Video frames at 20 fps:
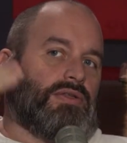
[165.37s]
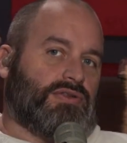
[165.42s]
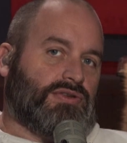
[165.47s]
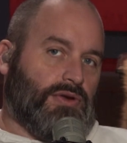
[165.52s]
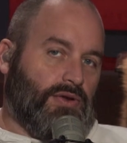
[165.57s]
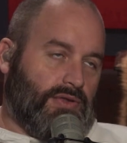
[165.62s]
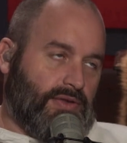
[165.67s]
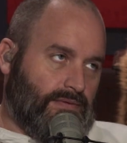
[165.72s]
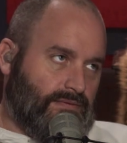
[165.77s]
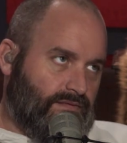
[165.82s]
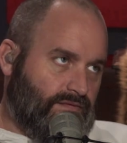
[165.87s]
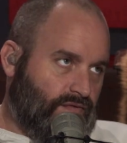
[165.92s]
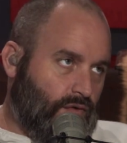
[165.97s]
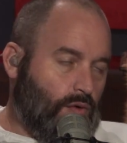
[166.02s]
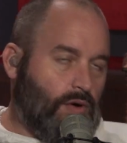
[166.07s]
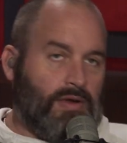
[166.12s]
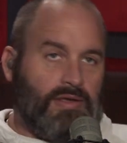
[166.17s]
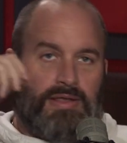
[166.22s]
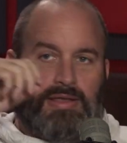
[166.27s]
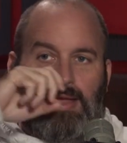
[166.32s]
So the
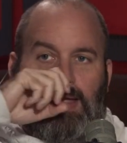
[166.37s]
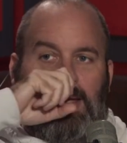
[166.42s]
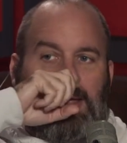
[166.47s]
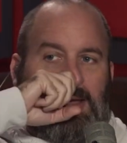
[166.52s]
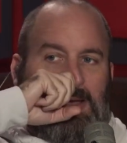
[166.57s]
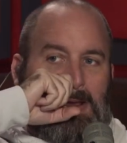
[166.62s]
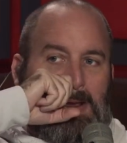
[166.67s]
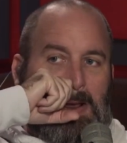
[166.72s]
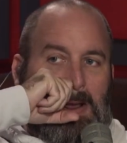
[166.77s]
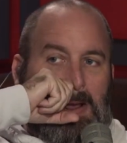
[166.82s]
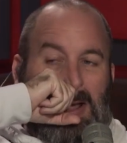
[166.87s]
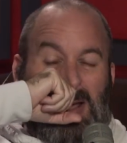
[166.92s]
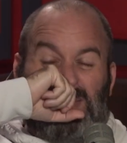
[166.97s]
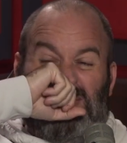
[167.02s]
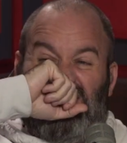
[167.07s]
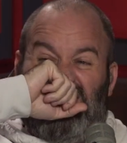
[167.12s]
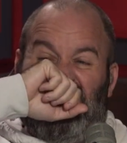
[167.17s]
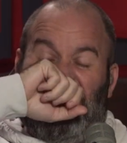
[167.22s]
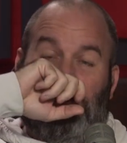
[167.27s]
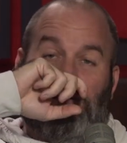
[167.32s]
fourth day,
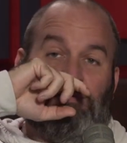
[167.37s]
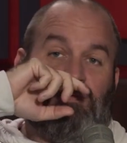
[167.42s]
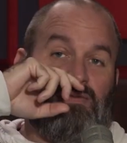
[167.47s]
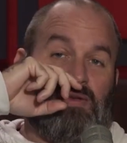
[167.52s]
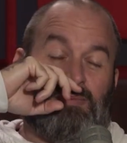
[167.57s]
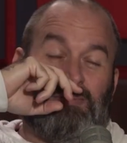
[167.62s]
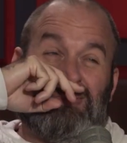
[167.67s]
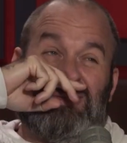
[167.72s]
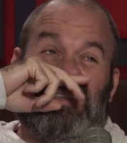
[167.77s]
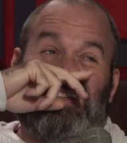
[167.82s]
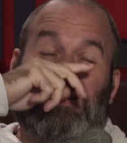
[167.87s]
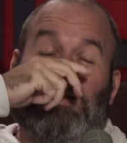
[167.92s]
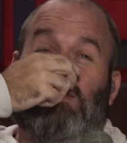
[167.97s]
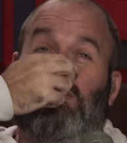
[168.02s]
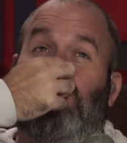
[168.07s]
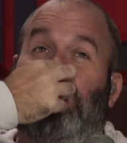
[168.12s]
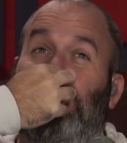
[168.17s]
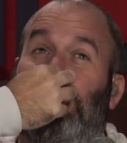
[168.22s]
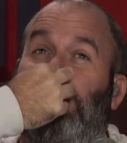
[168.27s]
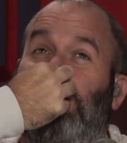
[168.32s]
I'm
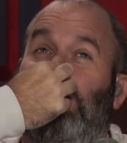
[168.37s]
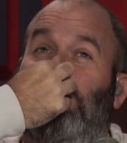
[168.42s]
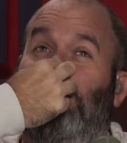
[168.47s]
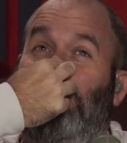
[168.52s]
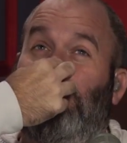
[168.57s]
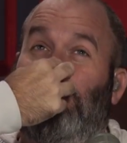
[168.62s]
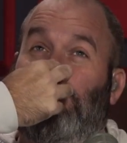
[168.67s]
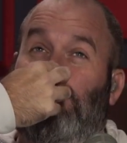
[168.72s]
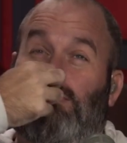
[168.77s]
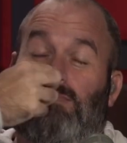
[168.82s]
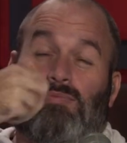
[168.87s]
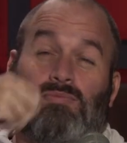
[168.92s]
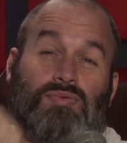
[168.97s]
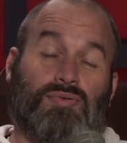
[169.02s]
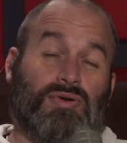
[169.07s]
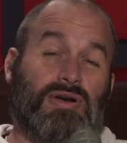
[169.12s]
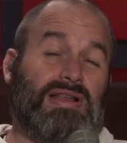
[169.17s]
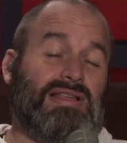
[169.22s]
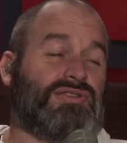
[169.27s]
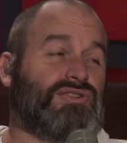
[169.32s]
still feeling
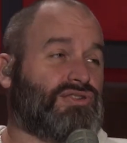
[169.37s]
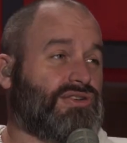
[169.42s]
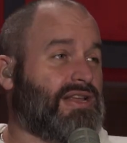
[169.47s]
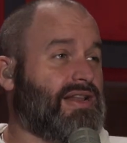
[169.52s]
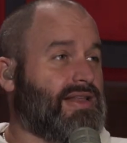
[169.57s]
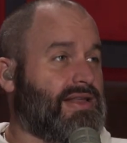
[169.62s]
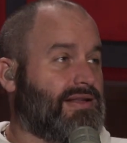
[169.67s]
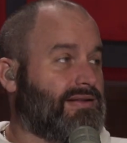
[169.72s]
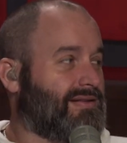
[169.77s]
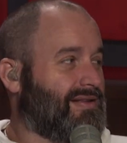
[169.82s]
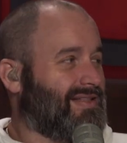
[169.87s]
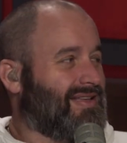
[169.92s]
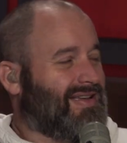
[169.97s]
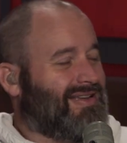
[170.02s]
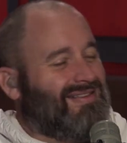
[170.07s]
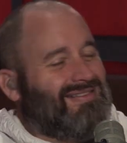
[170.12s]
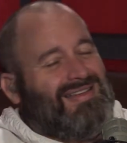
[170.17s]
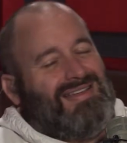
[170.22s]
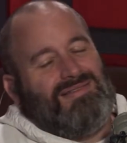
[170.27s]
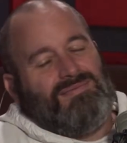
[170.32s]
pretty shitty.
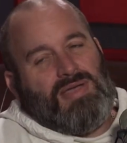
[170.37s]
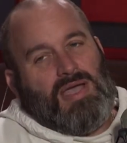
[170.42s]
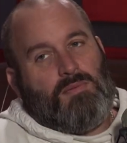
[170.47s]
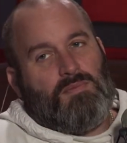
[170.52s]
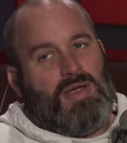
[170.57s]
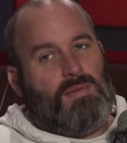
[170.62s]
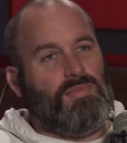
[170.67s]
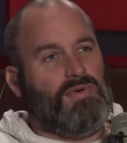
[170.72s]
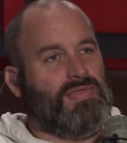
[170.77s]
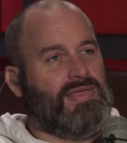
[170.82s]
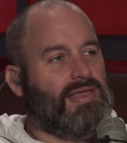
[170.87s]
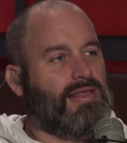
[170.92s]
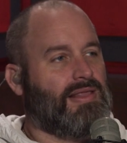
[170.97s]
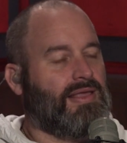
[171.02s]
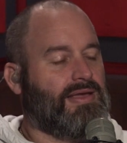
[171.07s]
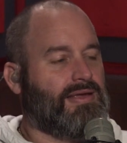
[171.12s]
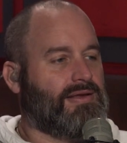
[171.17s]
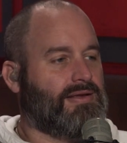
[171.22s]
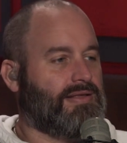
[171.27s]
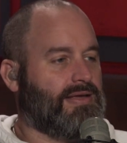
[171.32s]
Like I remember that
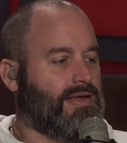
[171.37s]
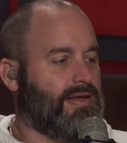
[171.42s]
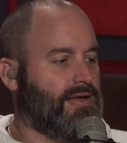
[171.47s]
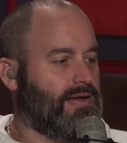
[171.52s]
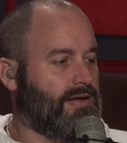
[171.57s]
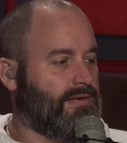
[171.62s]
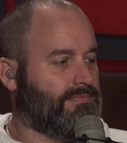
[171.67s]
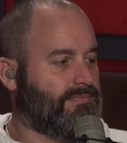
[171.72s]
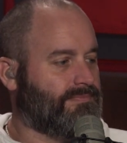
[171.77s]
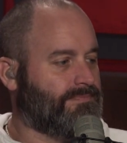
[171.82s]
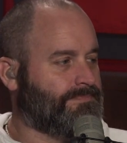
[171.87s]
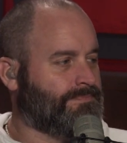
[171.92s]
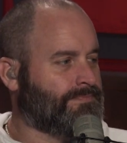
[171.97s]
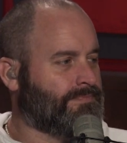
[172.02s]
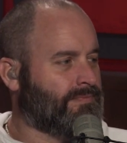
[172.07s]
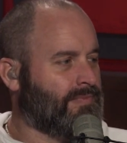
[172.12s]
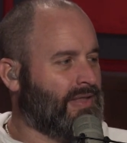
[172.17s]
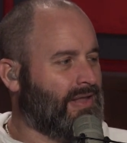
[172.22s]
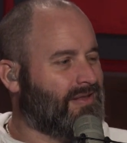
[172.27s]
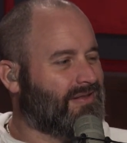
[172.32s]
like they,
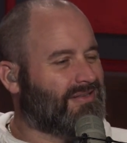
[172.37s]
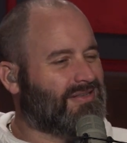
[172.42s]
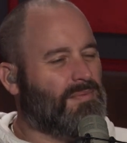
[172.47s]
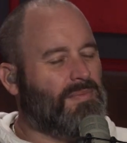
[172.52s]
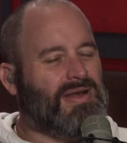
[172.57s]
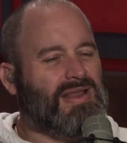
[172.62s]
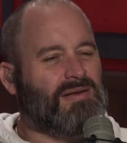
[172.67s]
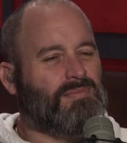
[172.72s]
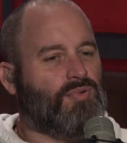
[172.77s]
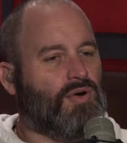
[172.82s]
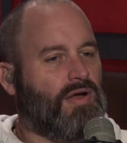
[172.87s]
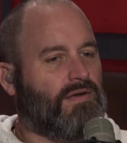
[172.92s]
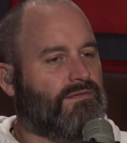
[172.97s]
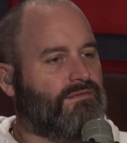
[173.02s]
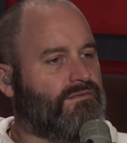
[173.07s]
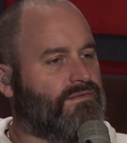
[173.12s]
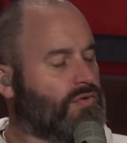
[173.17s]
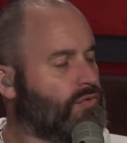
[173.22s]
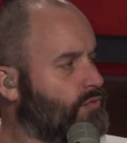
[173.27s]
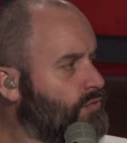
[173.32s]
somebody had brought
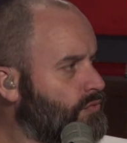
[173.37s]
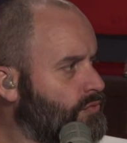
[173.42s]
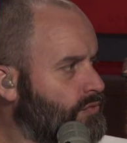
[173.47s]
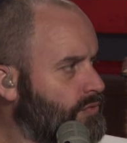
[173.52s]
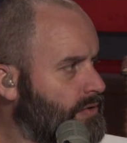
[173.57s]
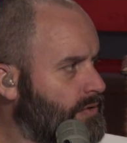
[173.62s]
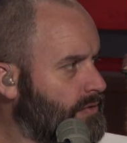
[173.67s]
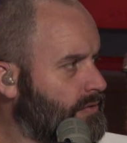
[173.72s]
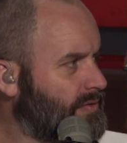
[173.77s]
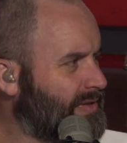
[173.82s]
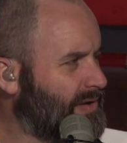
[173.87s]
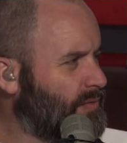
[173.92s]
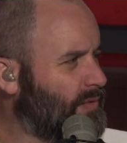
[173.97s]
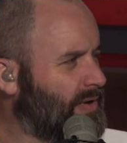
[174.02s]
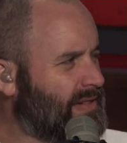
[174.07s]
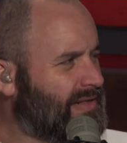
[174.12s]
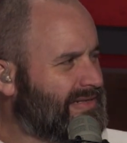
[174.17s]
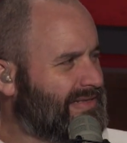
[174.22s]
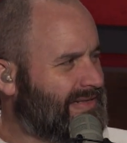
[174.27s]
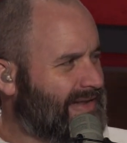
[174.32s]
food, like
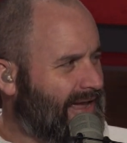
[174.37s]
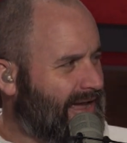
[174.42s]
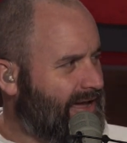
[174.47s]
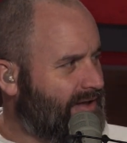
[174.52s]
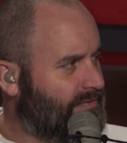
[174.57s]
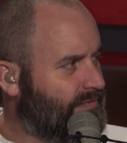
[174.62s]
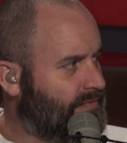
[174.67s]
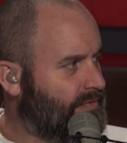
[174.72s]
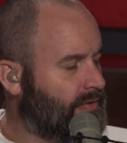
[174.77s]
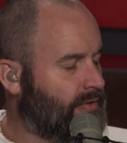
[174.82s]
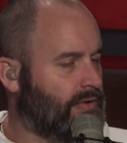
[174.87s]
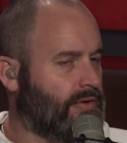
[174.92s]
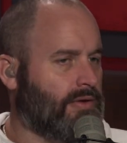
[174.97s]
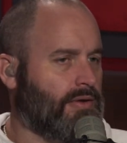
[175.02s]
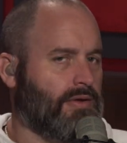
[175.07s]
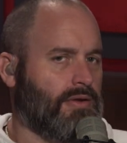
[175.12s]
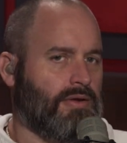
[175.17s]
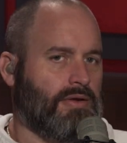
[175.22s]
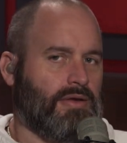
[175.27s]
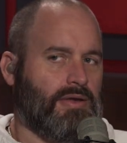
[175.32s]
one of the staff.
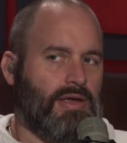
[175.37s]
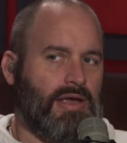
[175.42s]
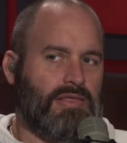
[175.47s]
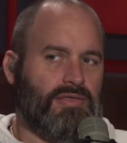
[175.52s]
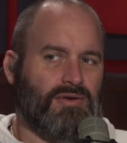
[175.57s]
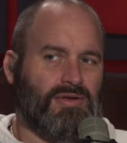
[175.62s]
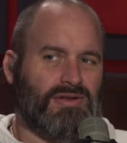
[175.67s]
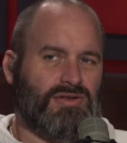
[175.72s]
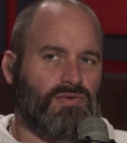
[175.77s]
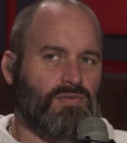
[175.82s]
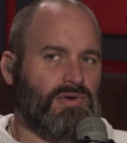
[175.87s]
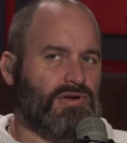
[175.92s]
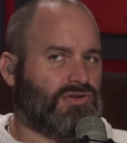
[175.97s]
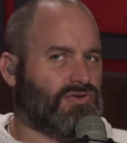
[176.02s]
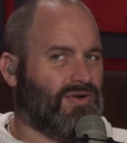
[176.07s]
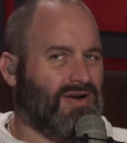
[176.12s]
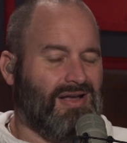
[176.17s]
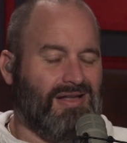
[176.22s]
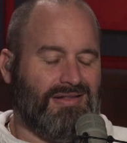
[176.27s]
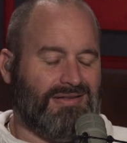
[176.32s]
And they're like, do you want
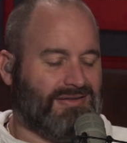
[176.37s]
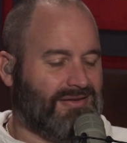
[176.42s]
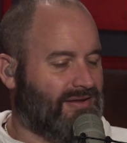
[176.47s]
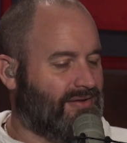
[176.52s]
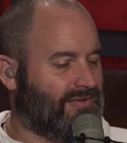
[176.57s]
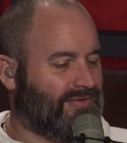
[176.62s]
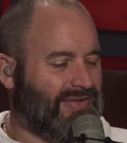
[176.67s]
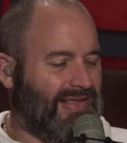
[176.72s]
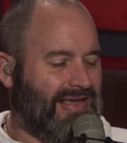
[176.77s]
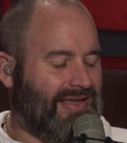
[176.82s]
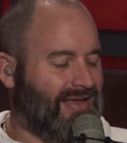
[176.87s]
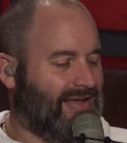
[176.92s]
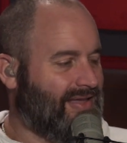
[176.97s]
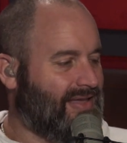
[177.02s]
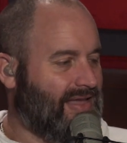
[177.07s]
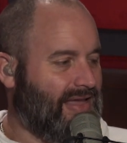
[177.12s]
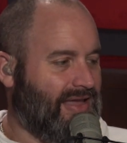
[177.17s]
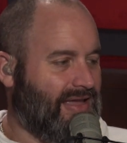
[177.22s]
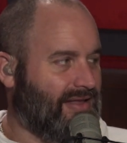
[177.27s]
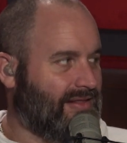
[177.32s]
to try this? And I was like, I
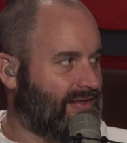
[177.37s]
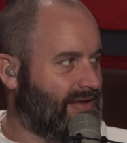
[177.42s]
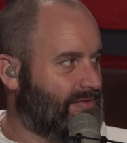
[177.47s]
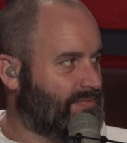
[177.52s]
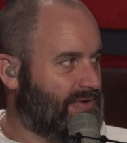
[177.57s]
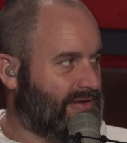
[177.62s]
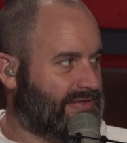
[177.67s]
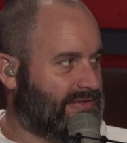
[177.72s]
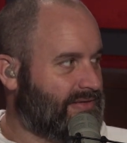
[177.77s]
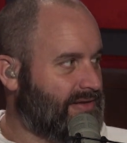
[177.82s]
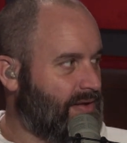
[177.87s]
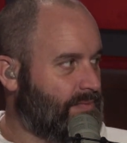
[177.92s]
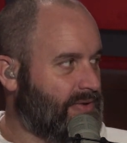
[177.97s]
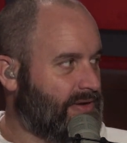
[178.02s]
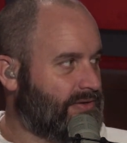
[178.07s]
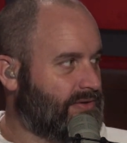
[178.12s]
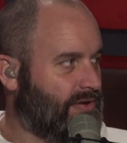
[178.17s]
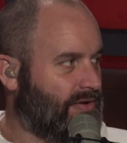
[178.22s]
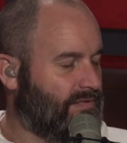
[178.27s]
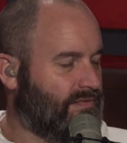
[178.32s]
can't. Like, my
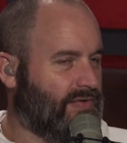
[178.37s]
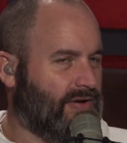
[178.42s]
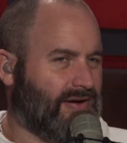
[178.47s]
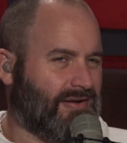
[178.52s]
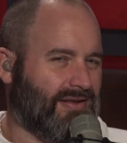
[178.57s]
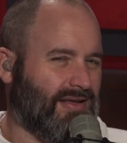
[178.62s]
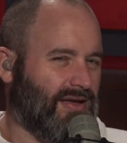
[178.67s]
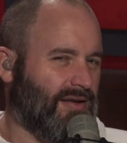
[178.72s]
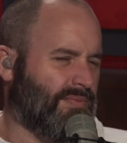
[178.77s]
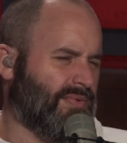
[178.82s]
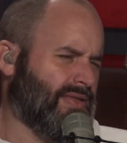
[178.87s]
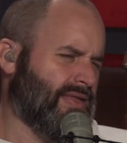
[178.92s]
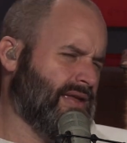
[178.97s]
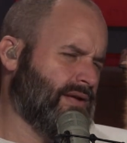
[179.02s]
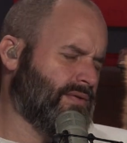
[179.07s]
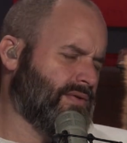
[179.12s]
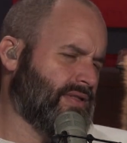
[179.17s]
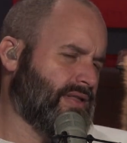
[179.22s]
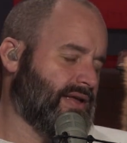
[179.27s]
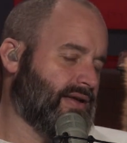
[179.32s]
stomach's all fucked up. And
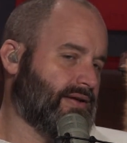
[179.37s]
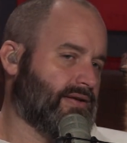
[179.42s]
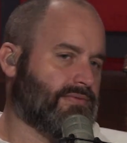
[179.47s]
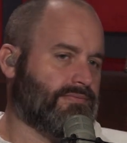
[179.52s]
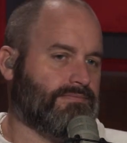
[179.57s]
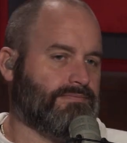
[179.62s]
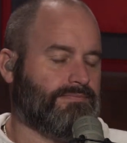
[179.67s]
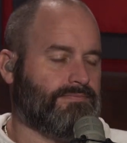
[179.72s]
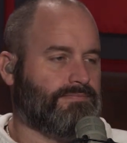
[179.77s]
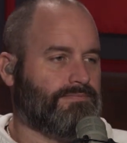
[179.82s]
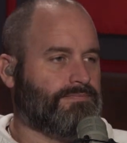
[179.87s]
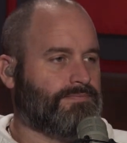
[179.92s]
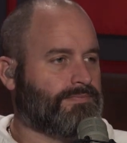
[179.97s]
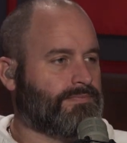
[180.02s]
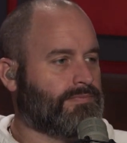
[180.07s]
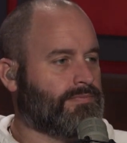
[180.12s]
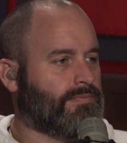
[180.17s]
they were like, And